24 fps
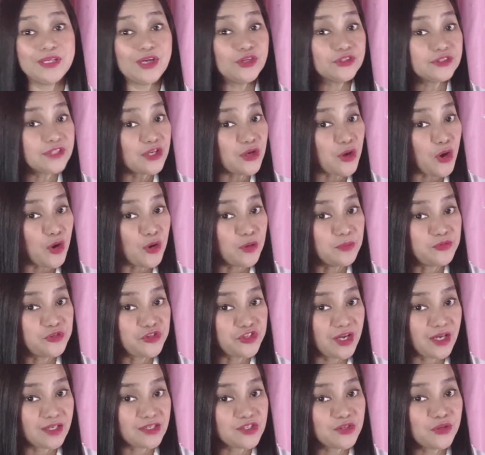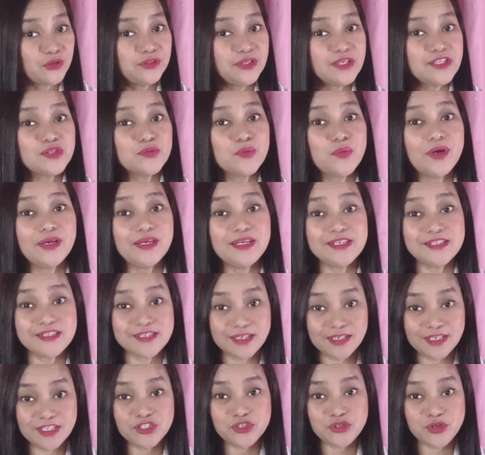an object, so this one is an
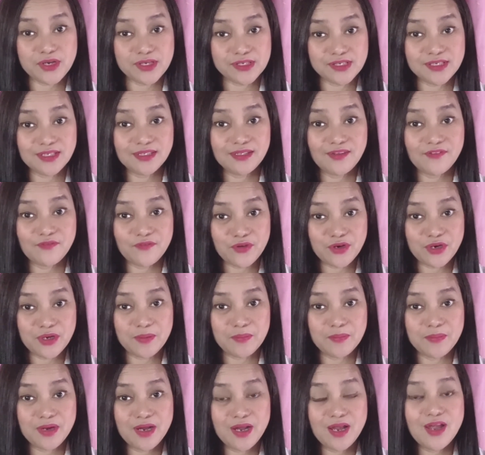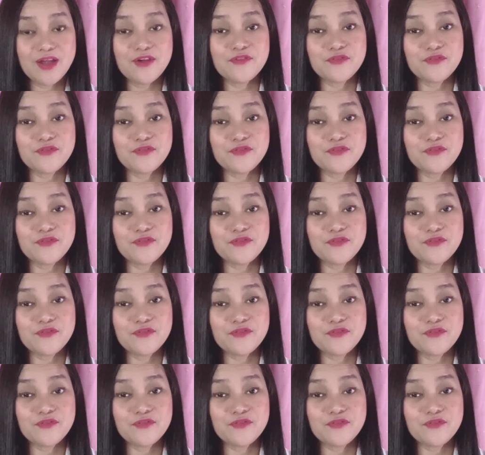intransitive verb. For